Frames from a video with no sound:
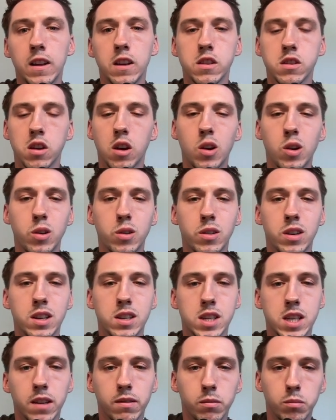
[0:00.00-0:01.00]
So at
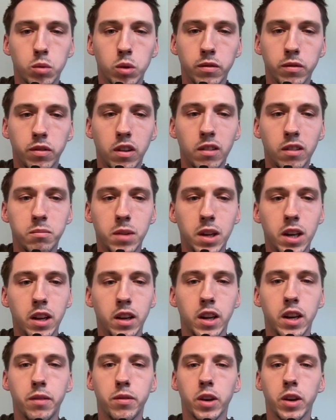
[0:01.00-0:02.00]
7.5
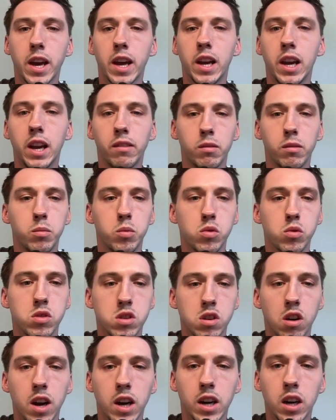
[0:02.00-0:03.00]
million, if you're getting Liverpool
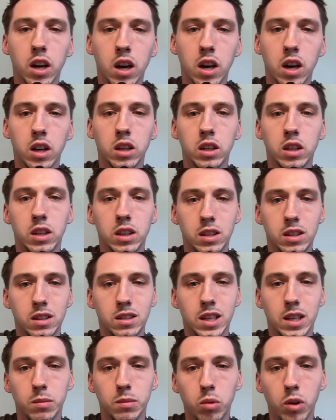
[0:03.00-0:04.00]
striker,
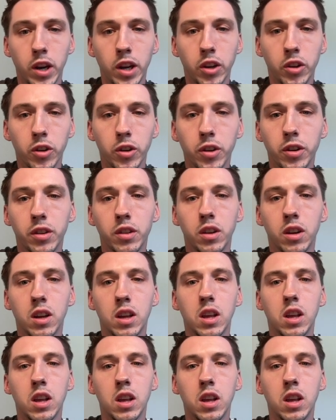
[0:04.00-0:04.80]
that's pretty good.